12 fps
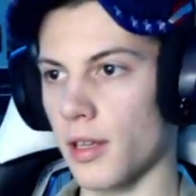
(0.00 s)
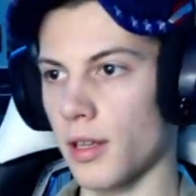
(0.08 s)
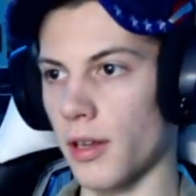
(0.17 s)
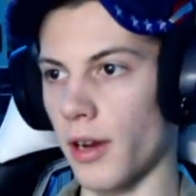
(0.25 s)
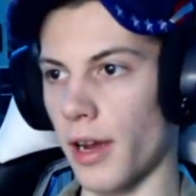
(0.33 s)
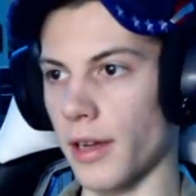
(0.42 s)

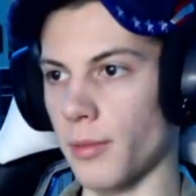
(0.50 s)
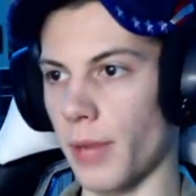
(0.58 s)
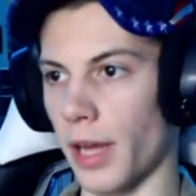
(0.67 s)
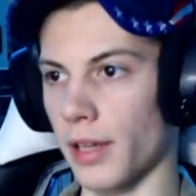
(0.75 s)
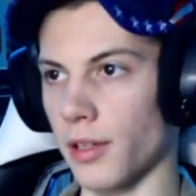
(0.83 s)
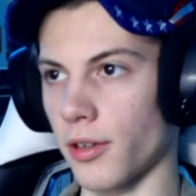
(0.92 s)
I need
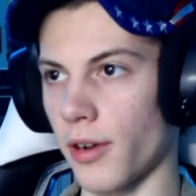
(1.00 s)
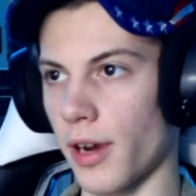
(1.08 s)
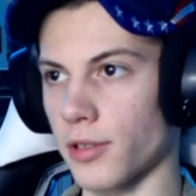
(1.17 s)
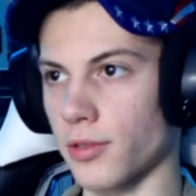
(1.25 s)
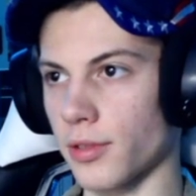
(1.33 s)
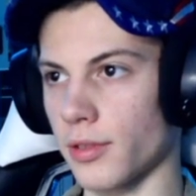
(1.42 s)
back in here
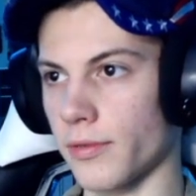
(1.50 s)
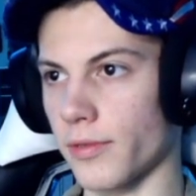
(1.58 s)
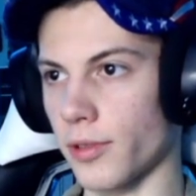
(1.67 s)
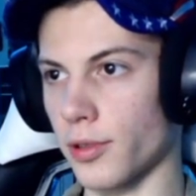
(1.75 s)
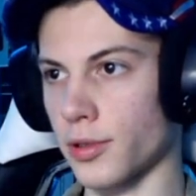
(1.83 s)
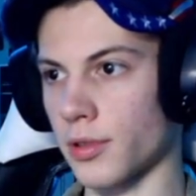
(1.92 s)
actually first.